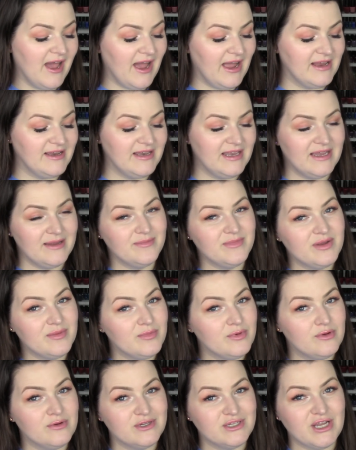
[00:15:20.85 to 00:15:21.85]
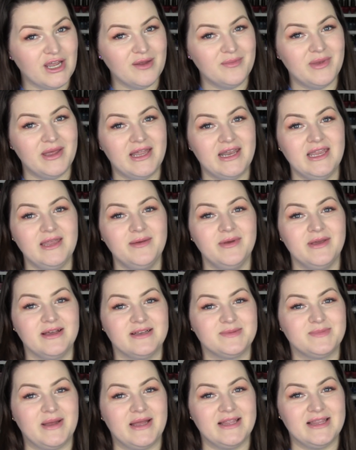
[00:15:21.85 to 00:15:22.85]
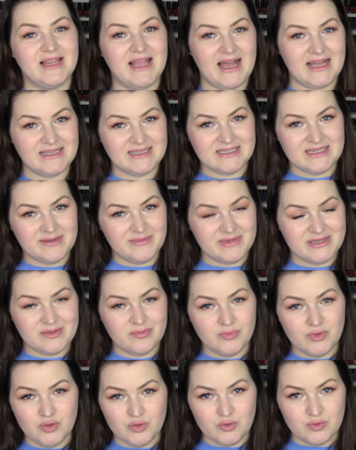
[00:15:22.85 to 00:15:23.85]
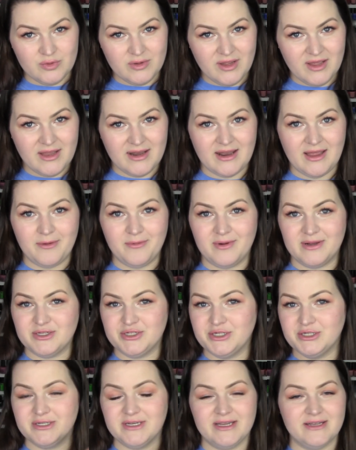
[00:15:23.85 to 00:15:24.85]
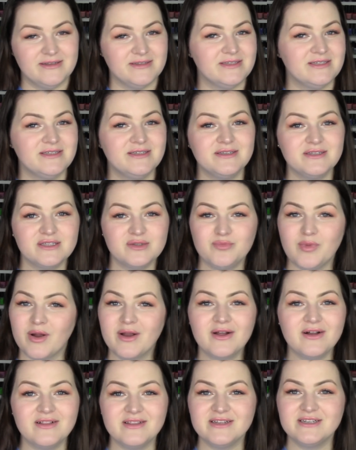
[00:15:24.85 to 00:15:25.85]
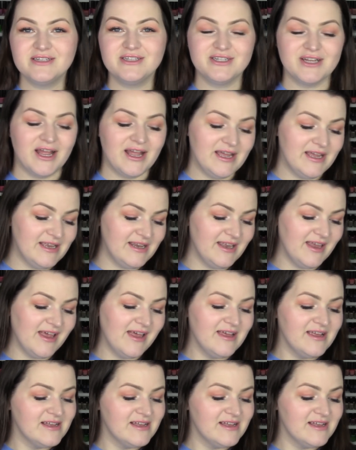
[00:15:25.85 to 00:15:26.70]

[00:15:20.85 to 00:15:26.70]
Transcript: I named it Moon Shine Mani because my last name is Moon, and I want your nails to sparkle and shine.